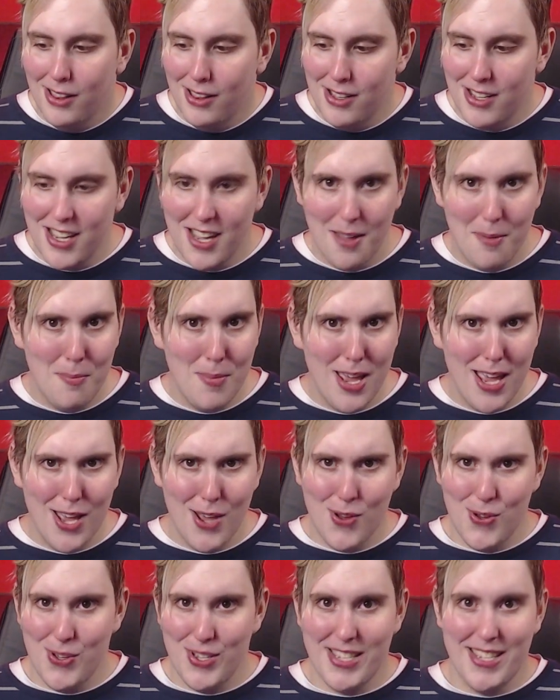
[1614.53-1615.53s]
Look at
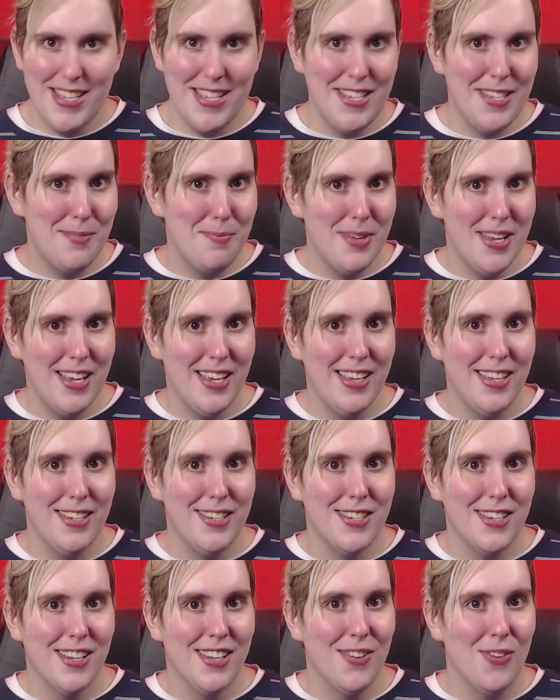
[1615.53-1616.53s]
me, who's this
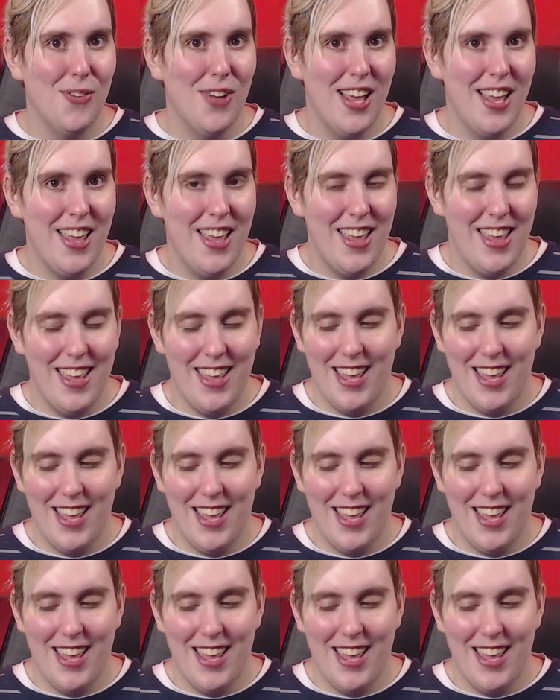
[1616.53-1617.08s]
bitch? What?